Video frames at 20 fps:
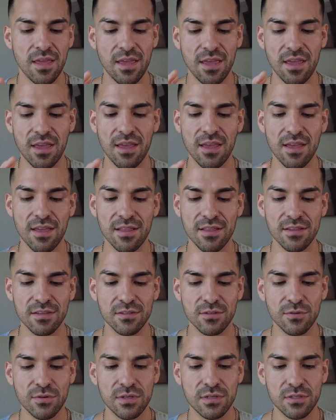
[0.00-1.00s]
And let's
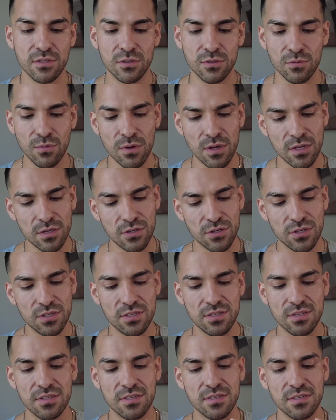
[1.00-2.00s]
go ahead and swatch
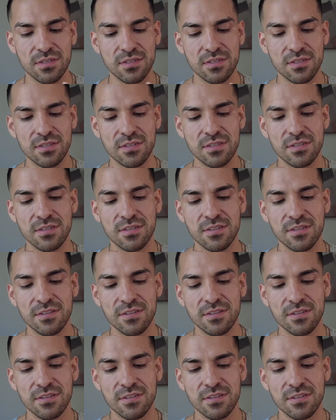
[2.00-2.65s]
this.